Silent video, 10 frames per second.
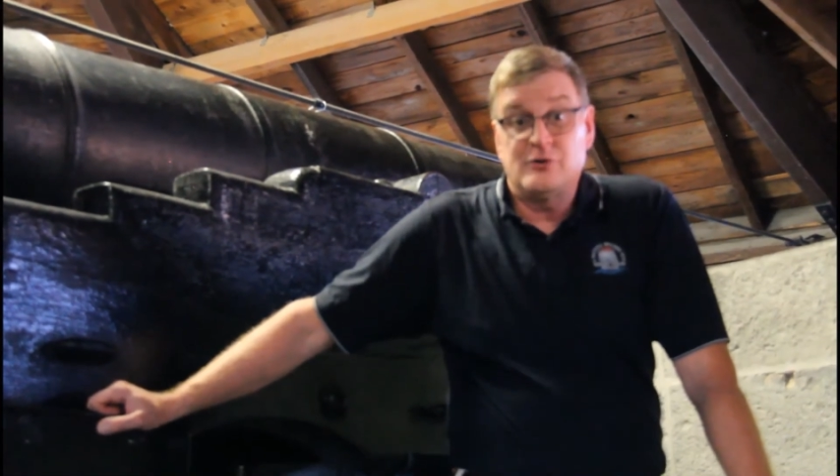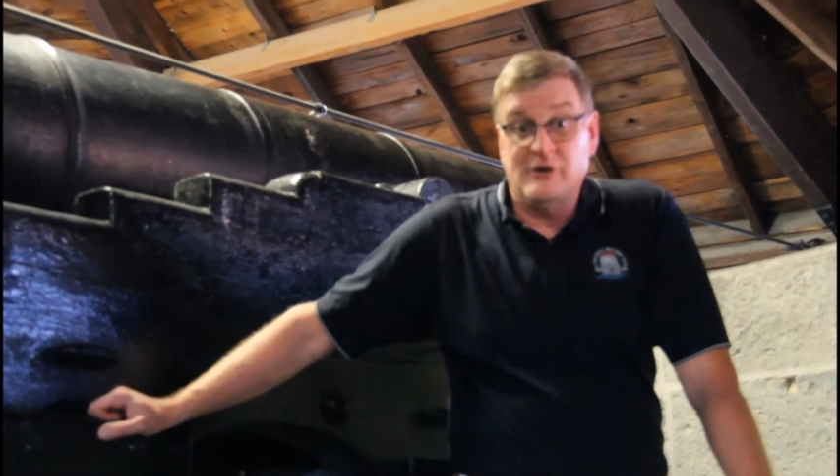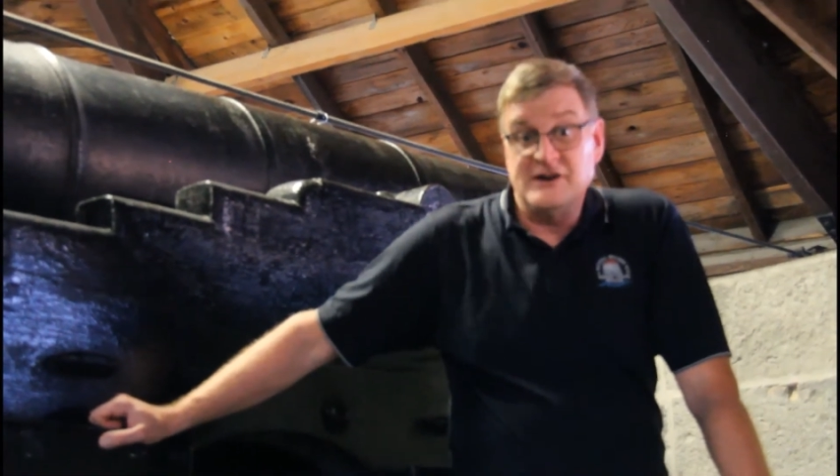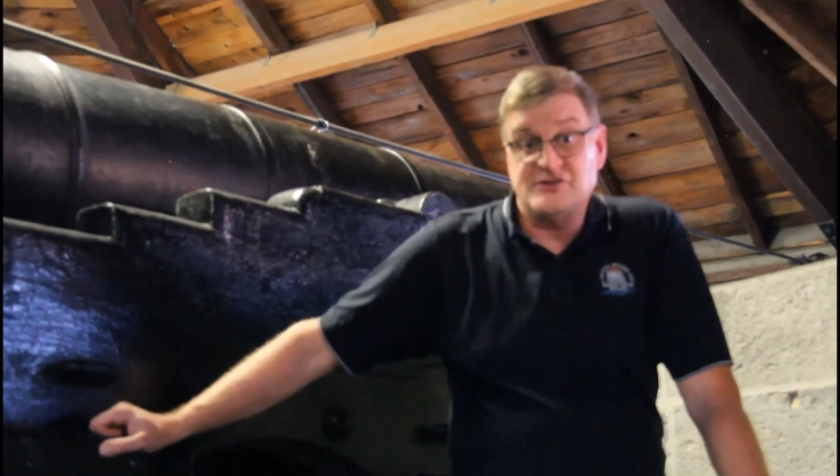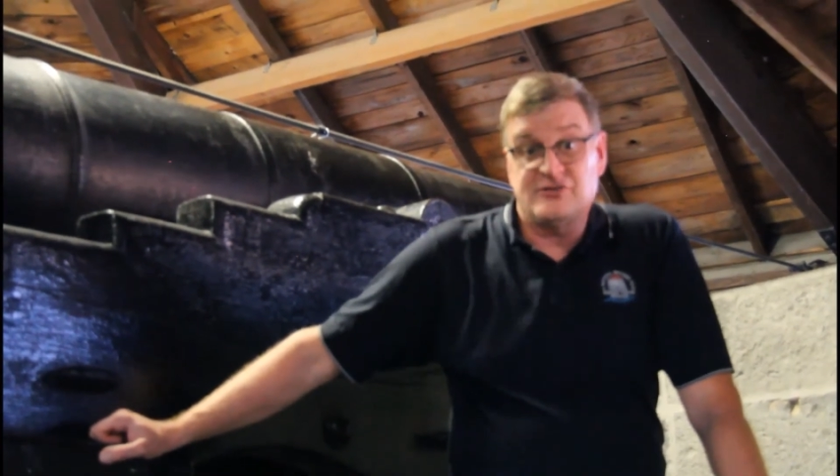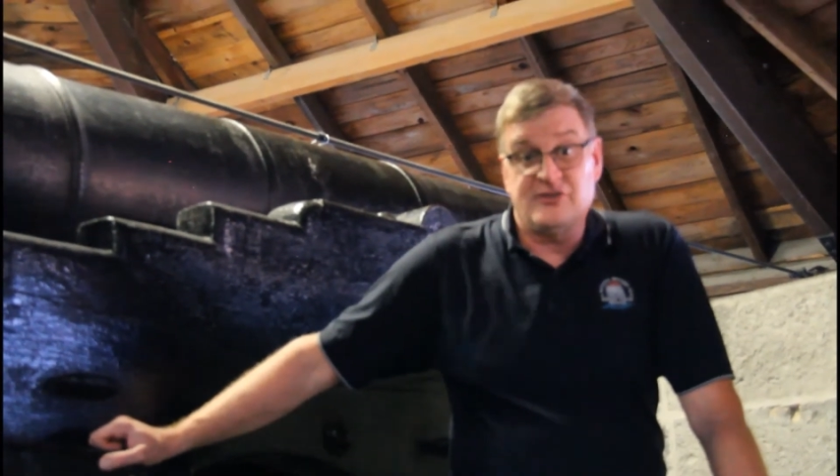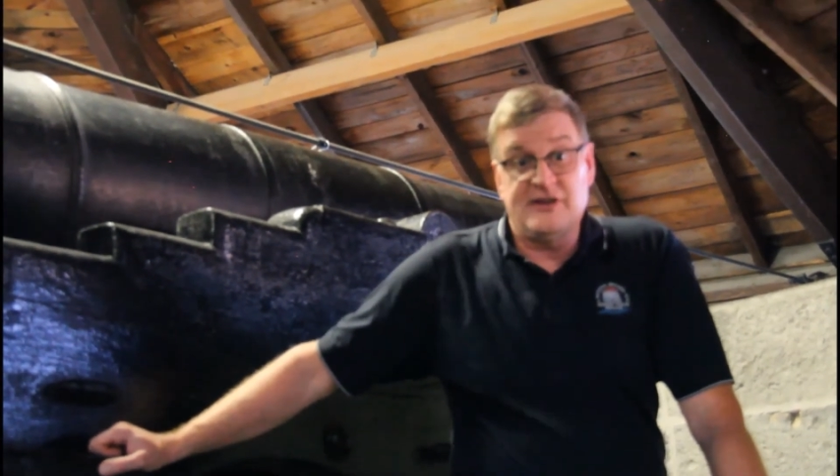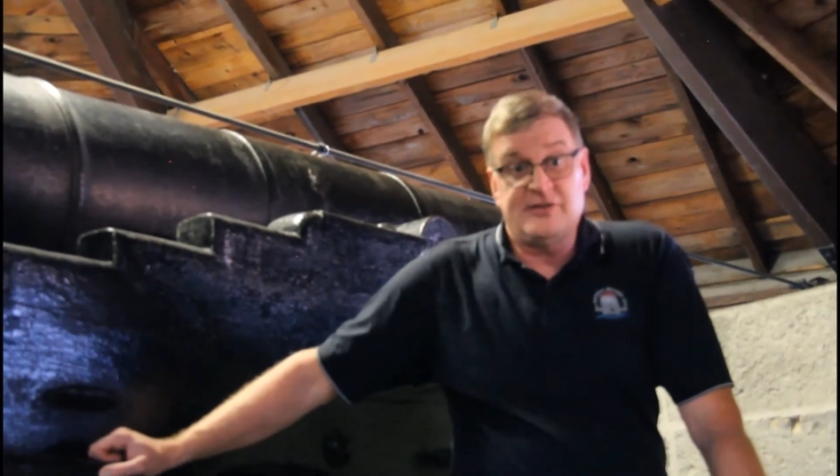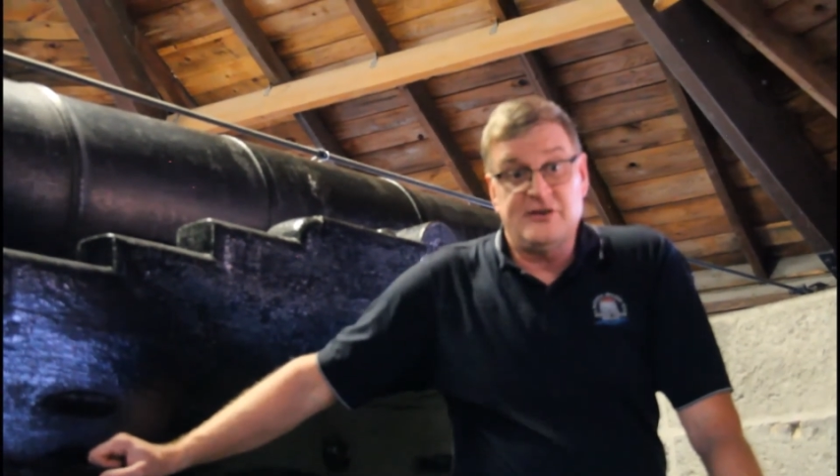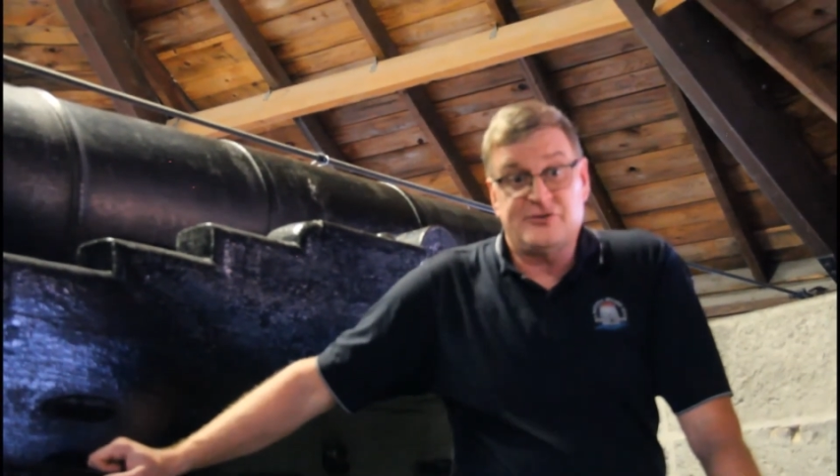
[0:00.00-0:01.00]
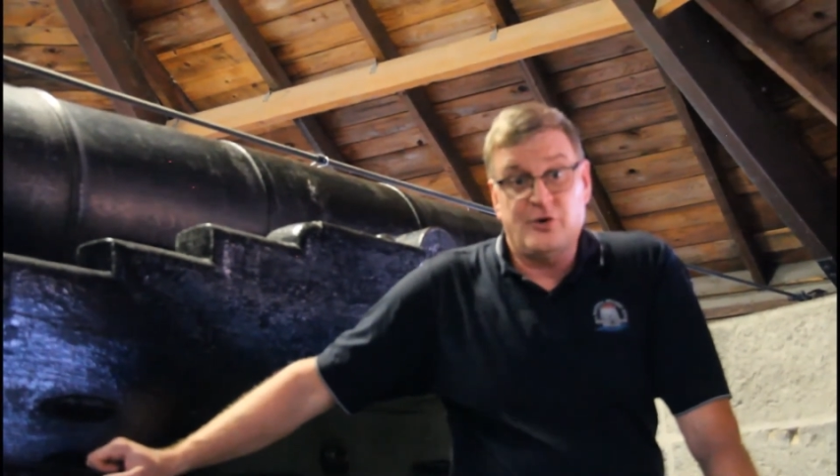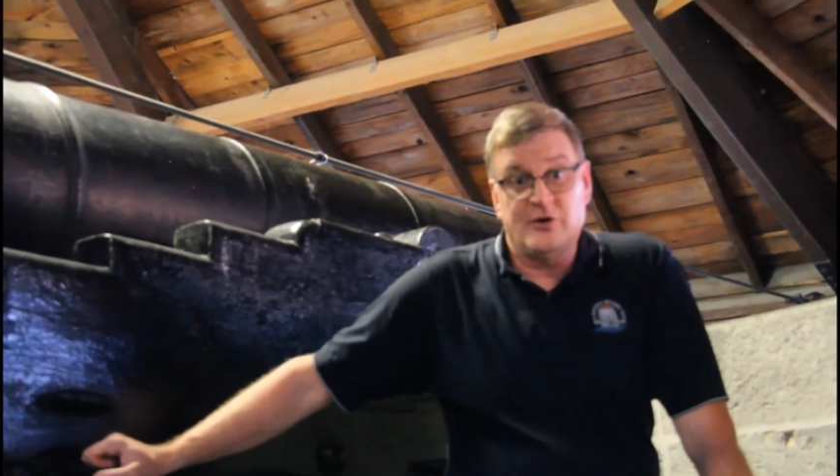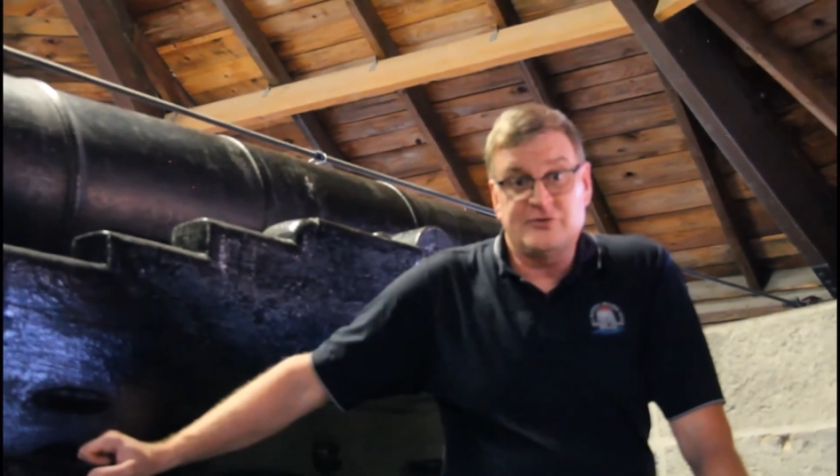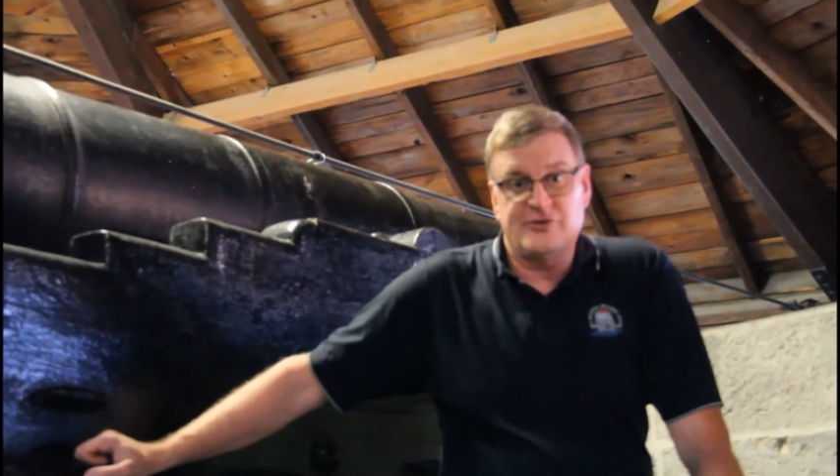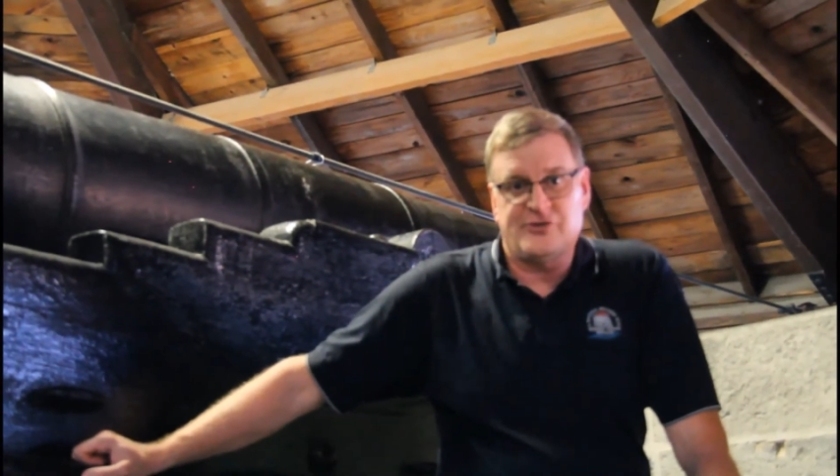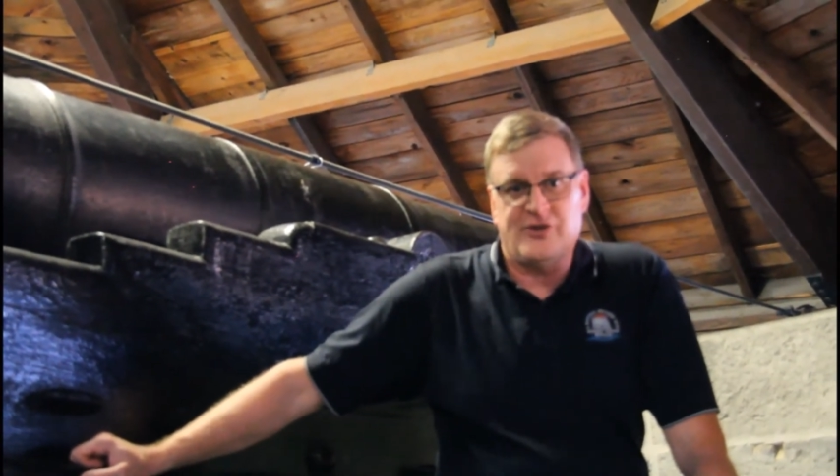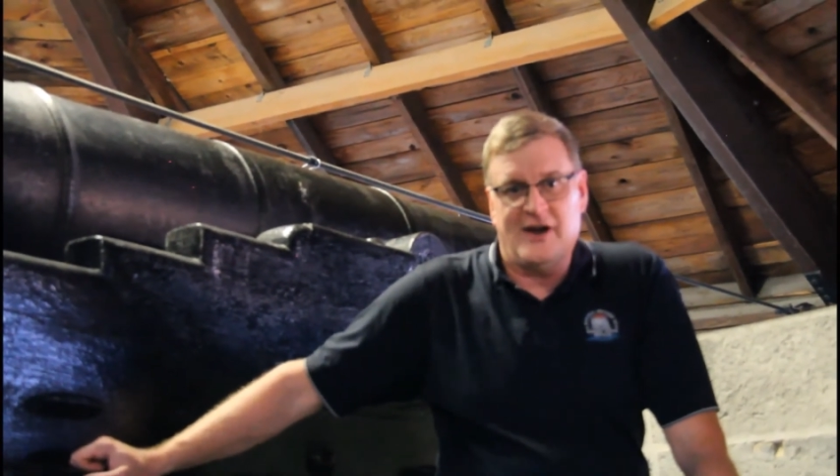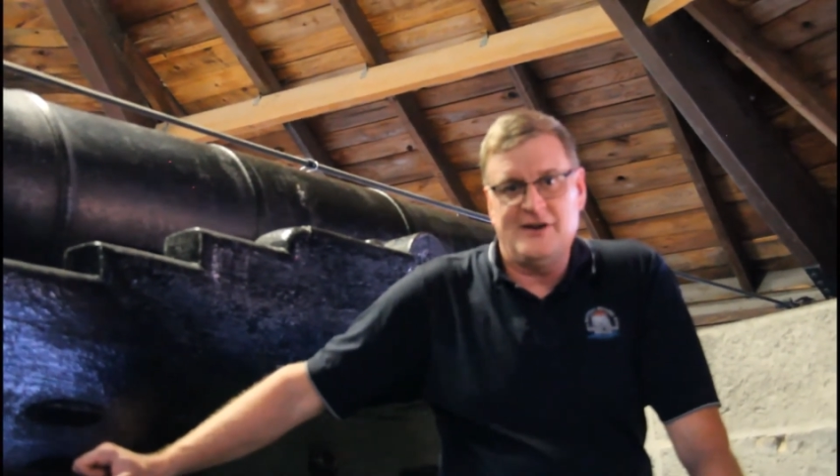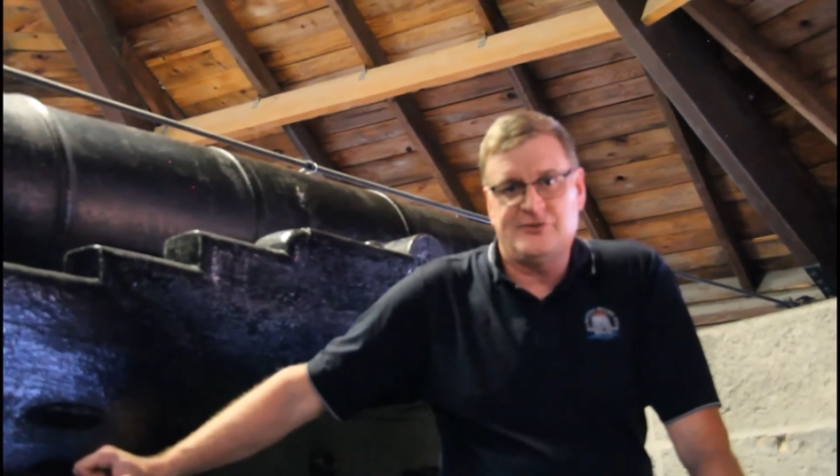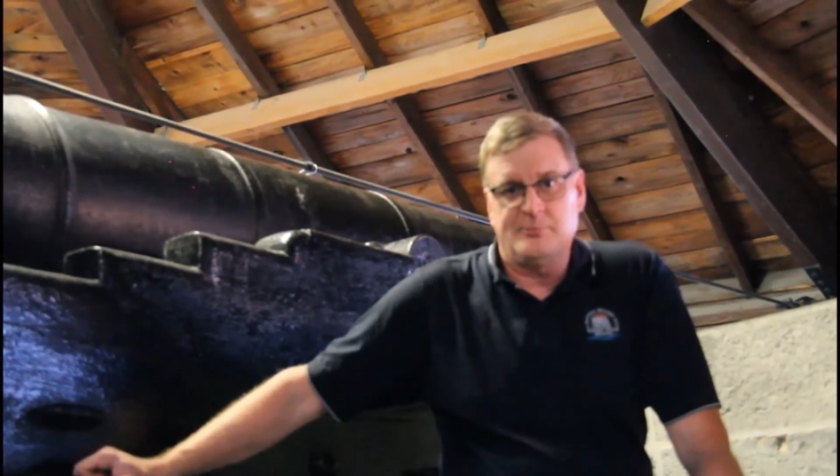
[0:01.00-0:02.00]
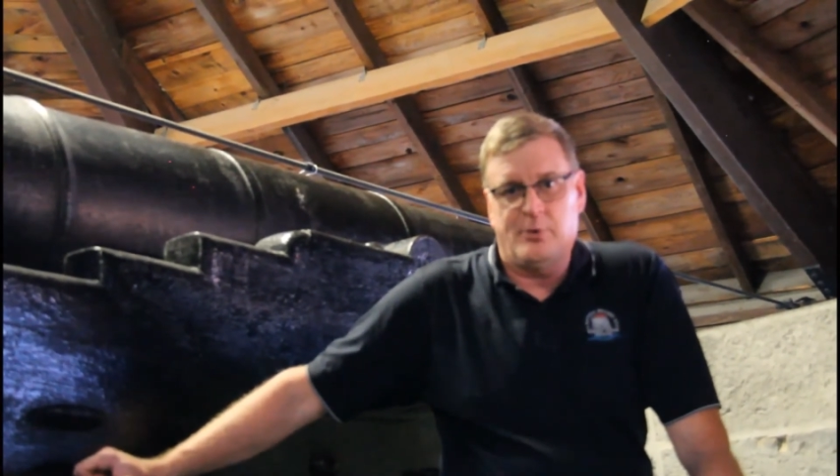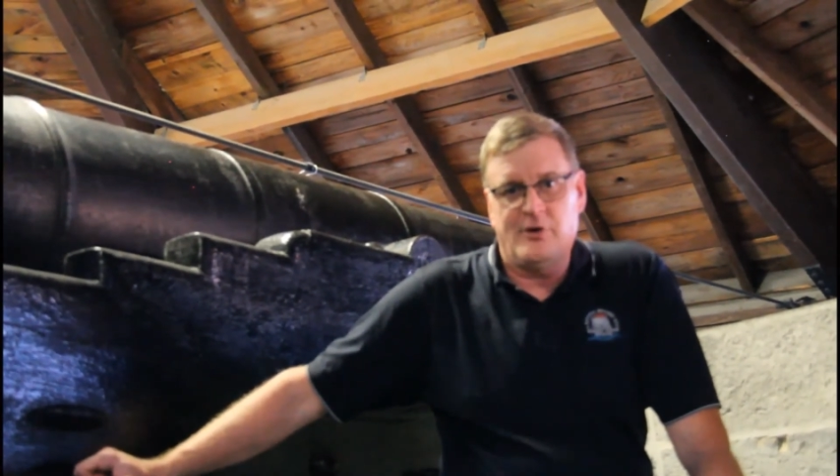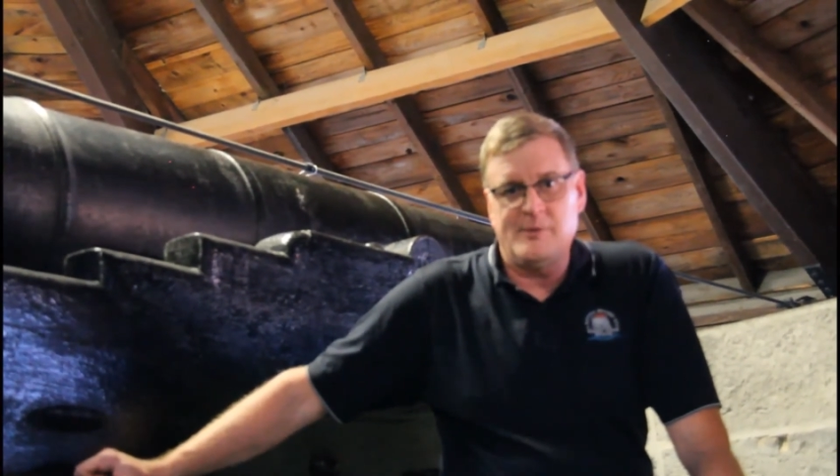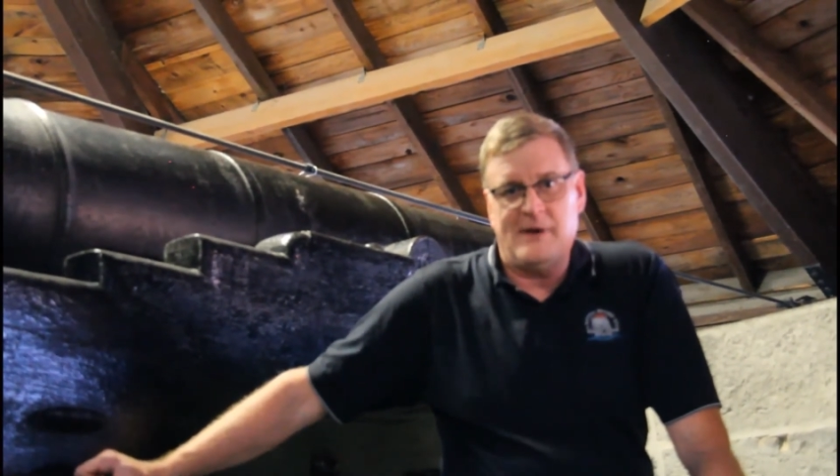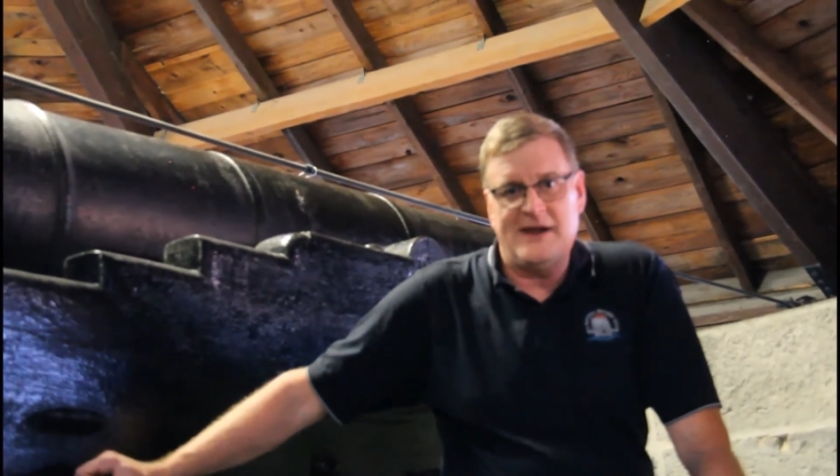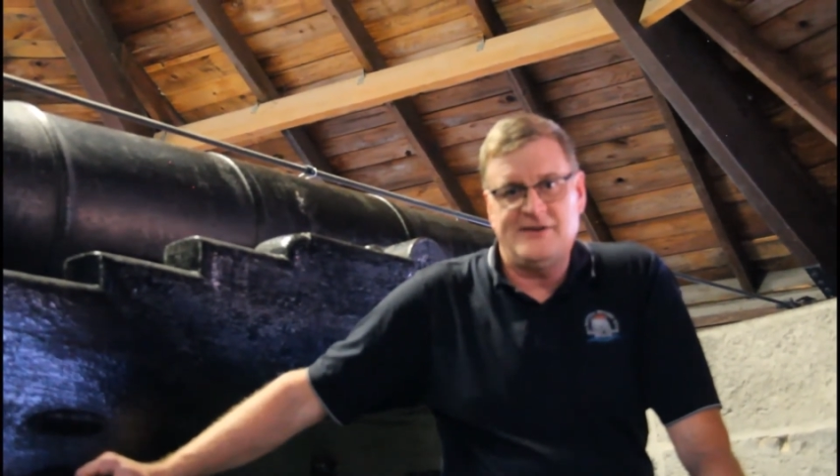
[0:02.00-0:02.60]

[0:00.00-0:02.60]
Graciously, the Historical Society supported my